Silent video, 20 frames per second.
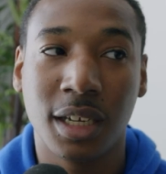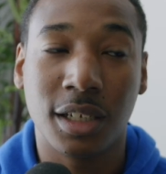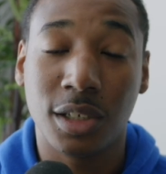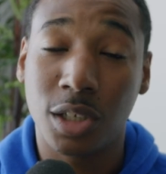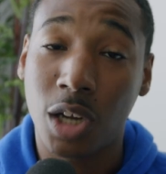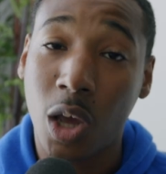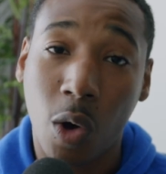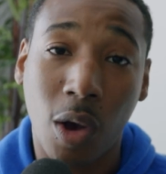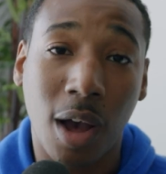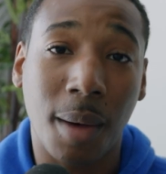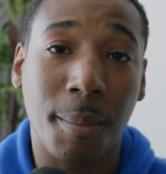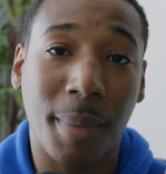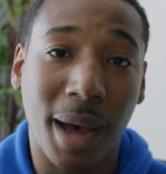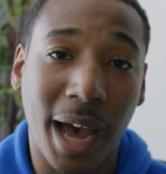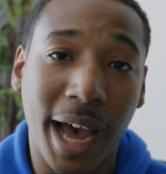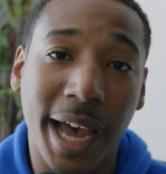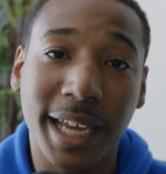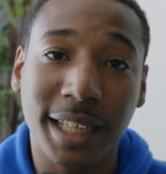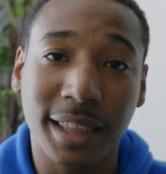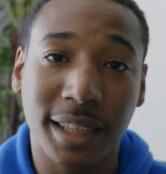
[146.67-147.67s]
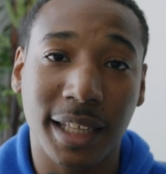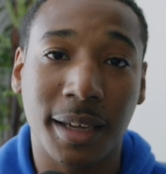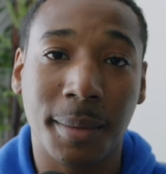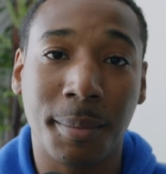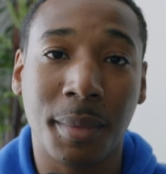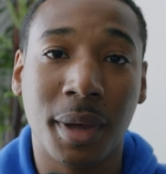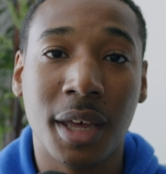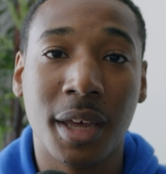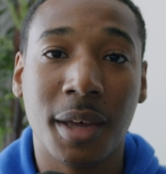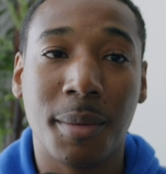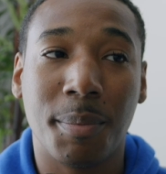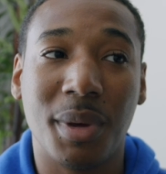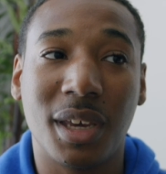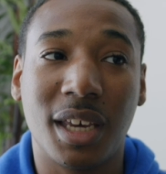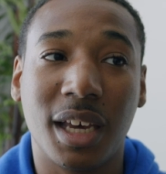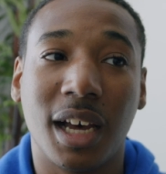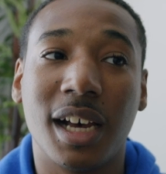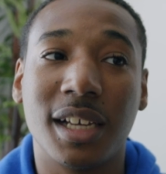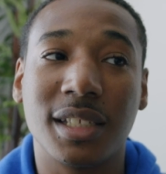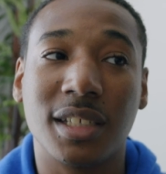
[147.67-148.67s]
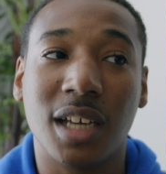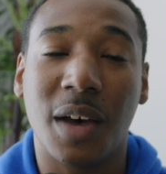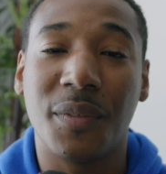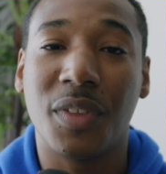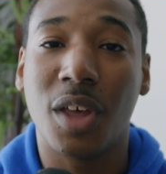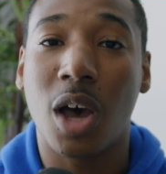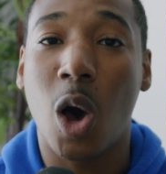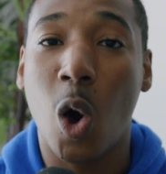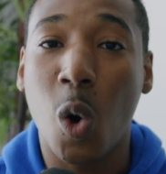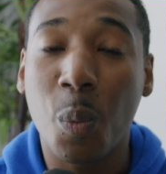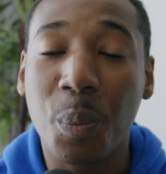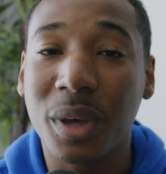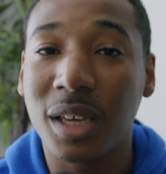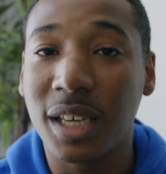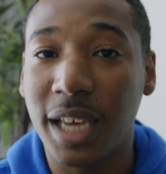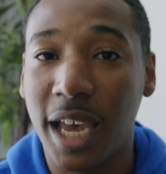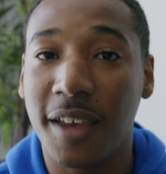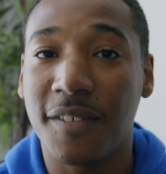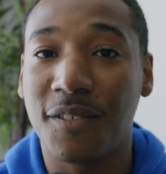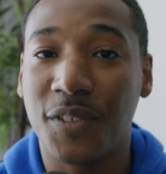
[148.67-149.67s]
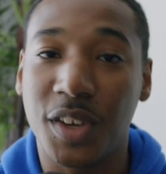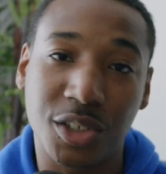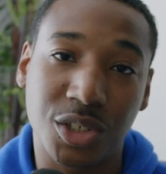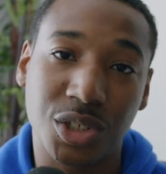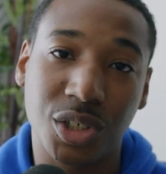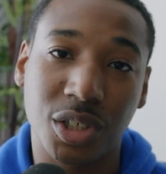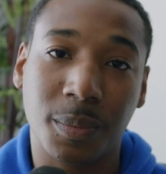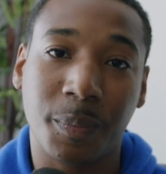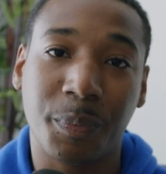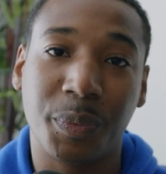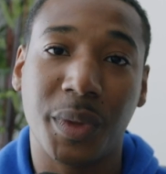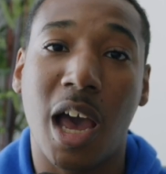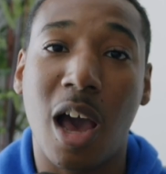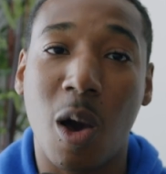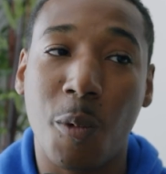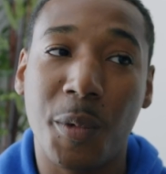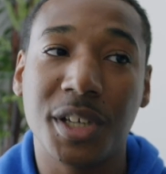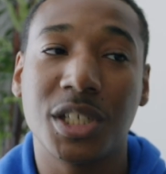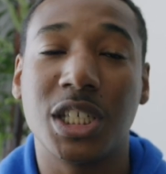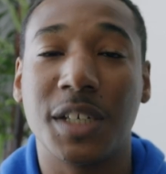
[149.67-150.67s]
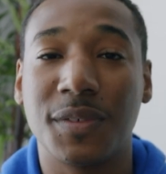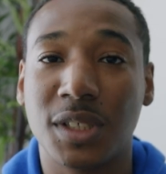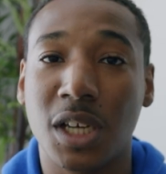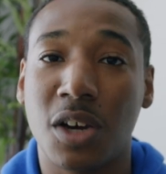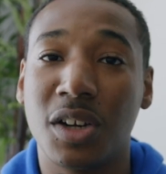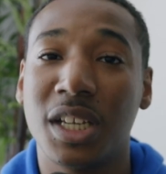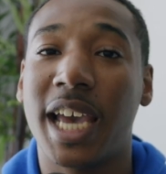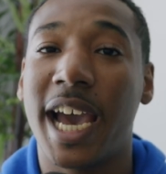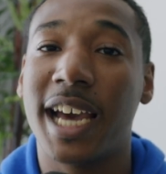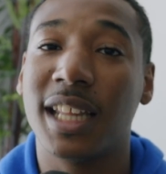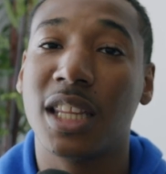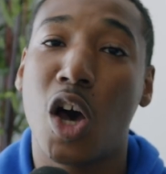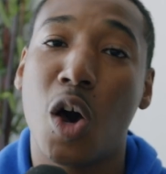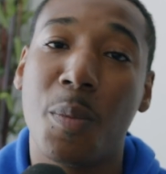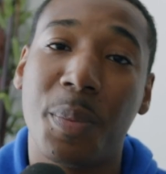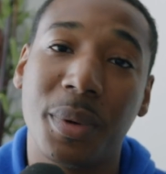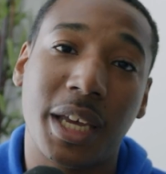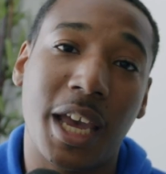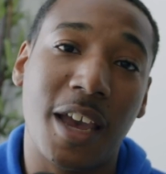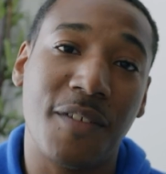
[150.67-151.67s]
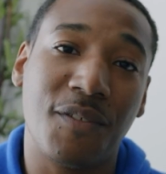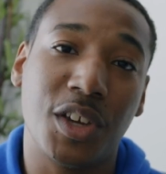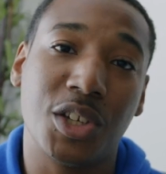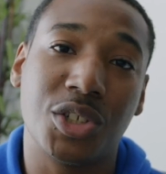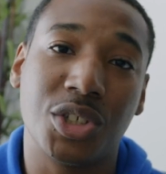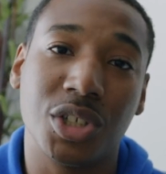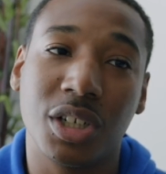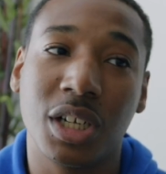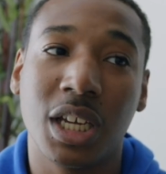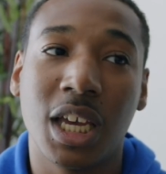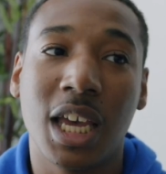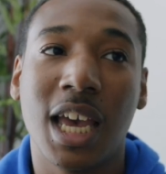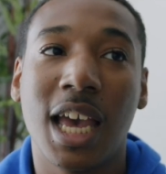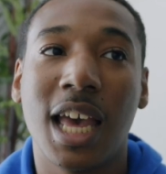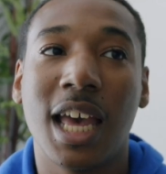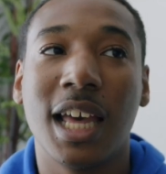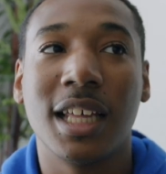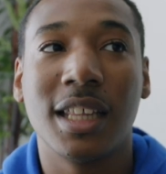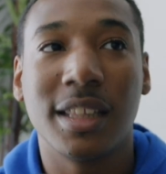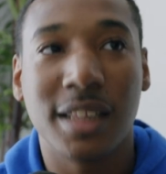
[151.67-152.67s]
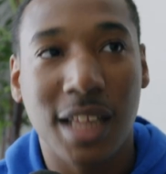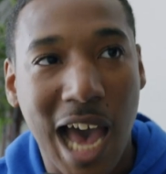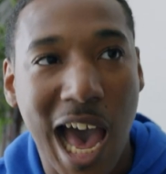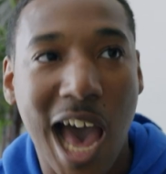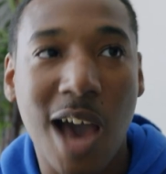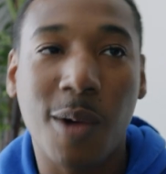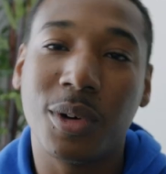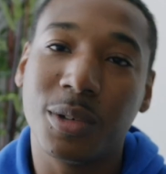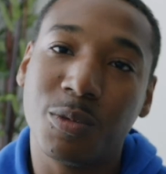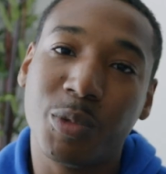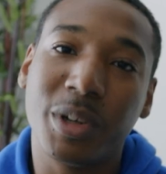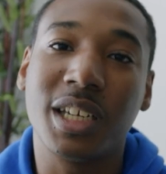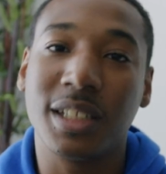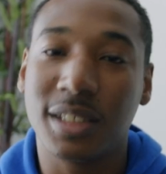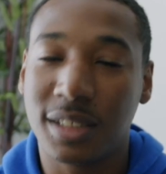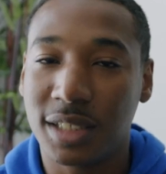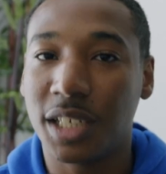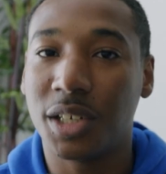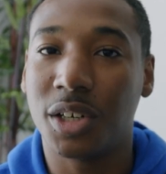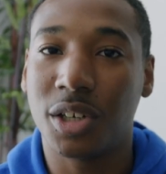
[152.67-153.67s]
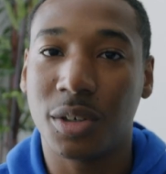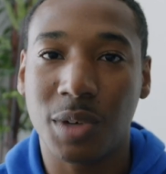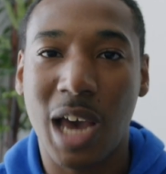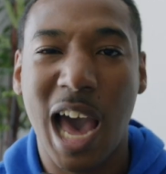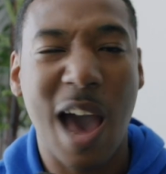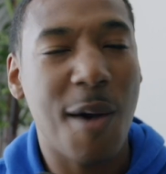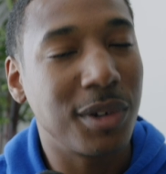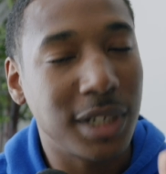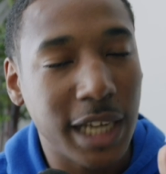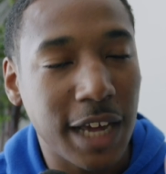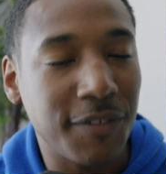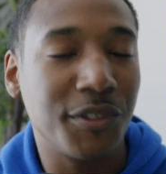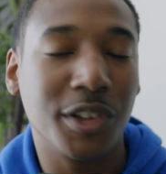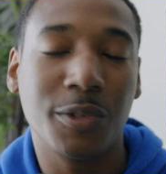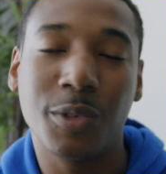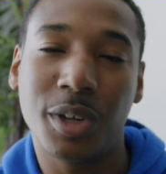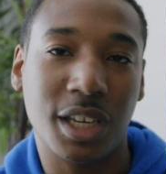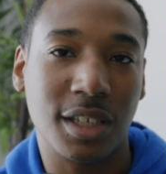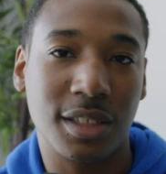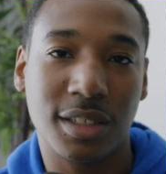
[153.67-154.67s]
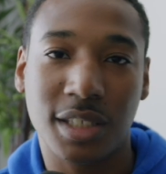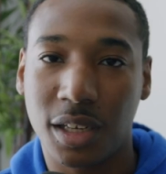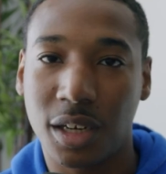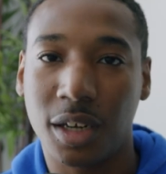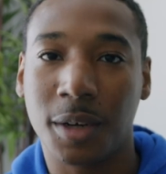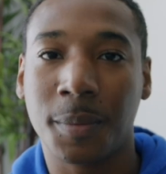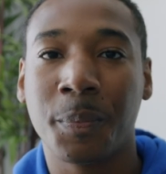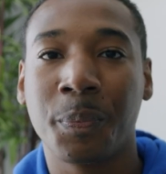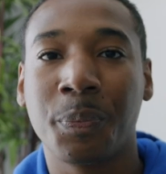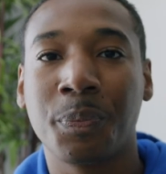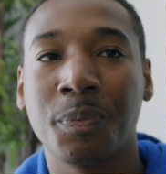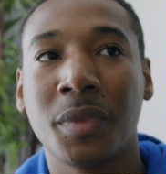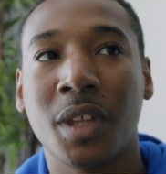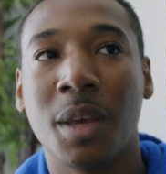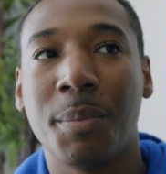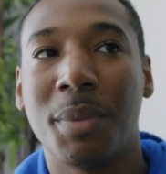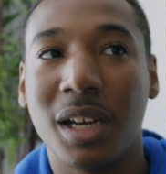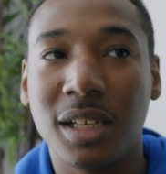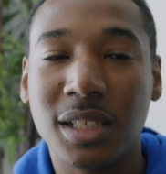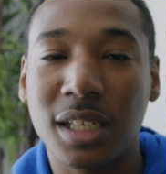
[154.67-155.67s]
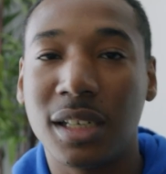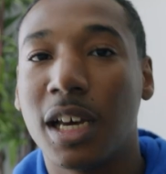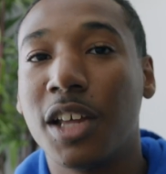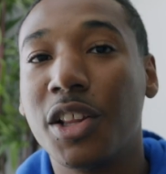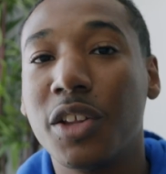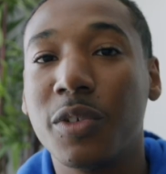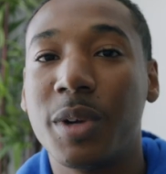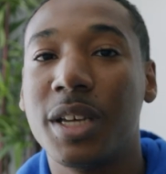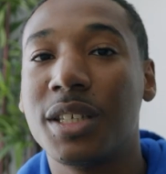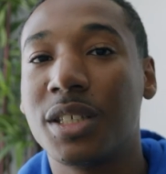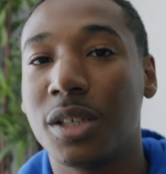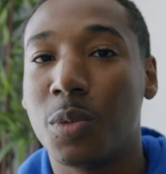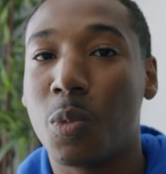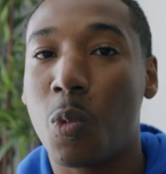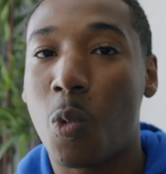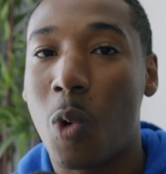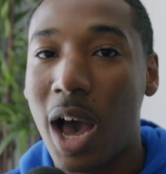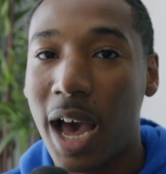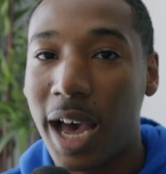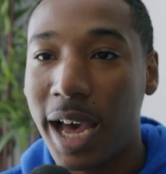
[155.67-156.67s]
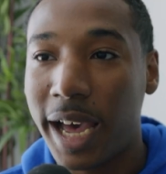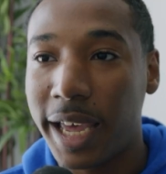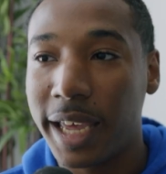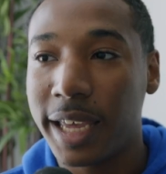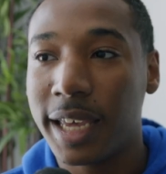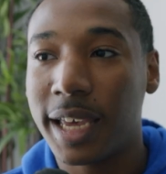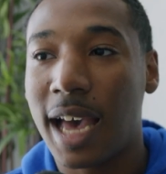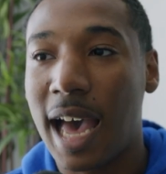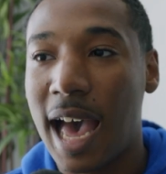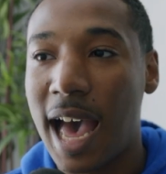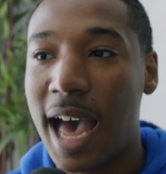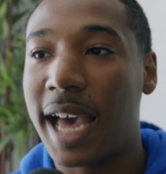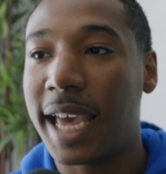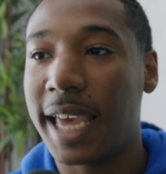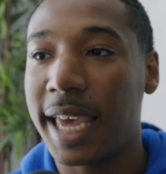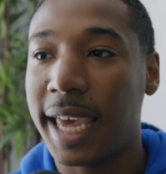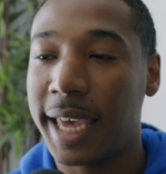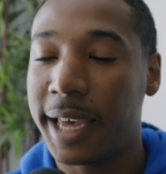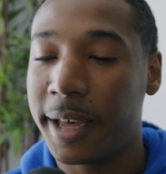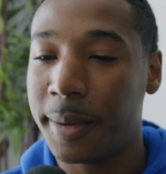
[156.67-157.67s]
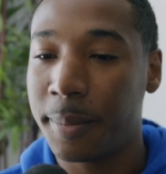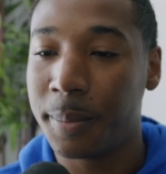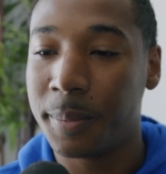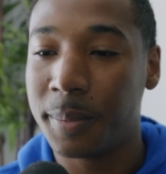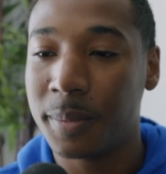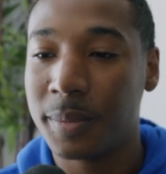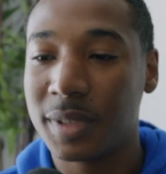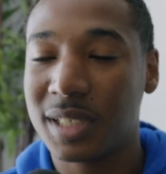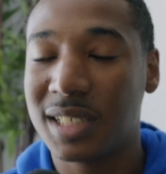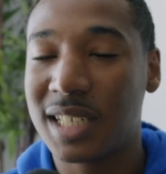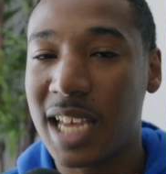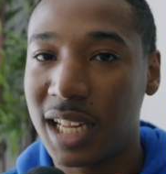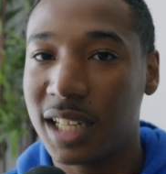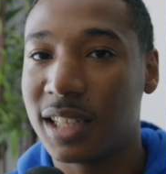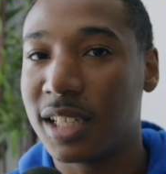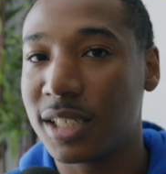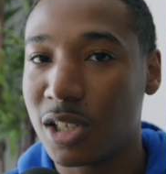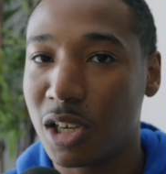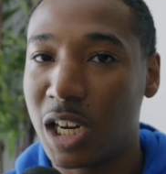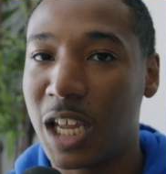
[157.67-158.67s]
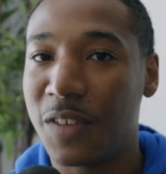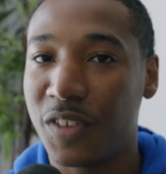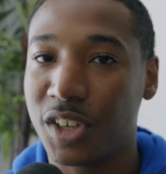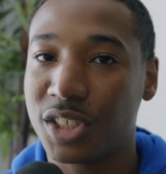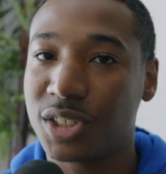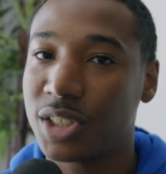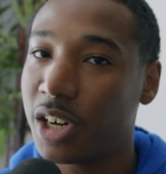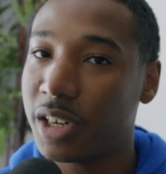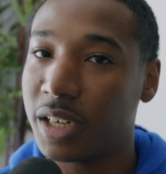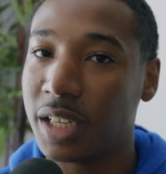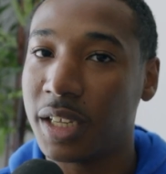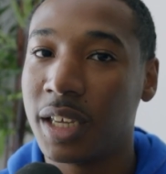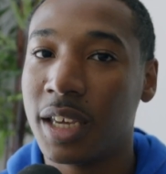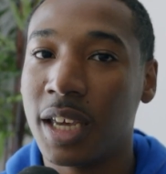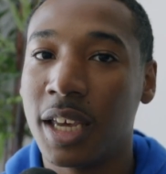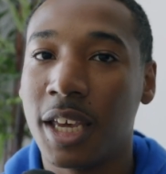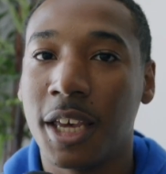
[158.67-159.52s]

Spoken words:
No, I'm buying them because of the open gate feature. Now, I wish if Sony had the open gate feature, I would reconsider. I would definitely reconsider. But there's another reason why I am selling the Sony FX30.